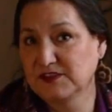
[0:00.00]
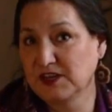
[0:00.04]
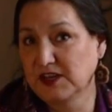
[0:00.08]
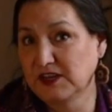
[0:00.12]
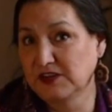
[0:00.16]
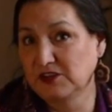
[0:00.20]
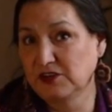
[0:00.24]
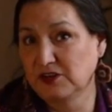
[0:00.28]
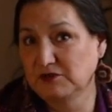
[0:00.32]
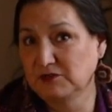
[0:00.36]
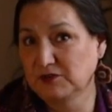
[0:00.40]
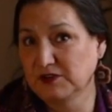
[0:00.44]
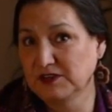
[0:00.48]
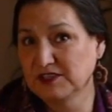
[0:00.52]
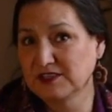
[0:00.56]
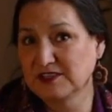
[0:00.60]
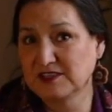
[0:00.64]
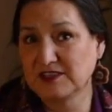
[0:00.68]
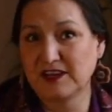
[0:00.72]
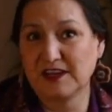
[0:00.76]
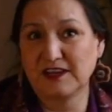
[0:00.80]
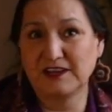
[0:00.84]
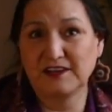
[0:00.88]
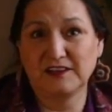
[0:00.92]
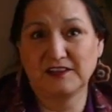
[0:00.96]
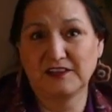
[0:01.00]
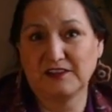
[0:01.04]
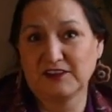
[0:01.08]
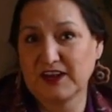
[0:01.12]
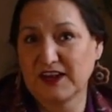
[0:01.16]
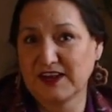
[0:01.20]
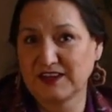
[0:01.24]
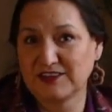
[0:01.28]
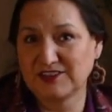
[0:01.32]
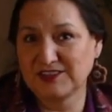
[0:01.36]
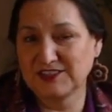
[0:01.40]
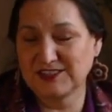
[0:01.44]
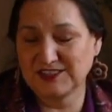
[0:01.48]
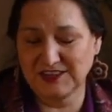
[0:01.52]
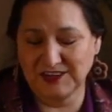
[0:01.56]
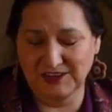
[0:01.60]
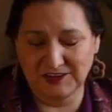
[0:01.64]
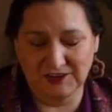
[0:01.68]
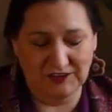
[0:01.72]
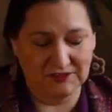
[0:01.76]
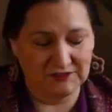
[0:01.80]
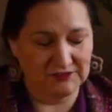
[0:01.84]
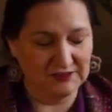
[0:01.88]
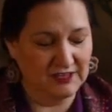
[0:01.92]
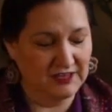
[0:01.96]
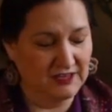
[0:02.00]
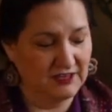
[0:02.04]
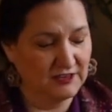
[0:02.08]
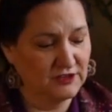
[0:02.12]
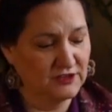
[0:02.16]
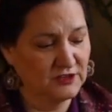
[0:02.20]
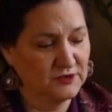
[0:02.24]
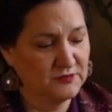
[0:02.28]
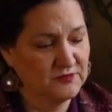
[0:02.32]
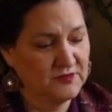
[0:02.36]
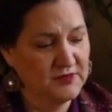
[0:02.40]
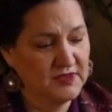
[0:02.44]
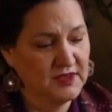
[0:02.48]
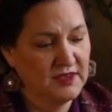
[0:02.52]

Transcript: tied off one side and their hatchet tied off the other.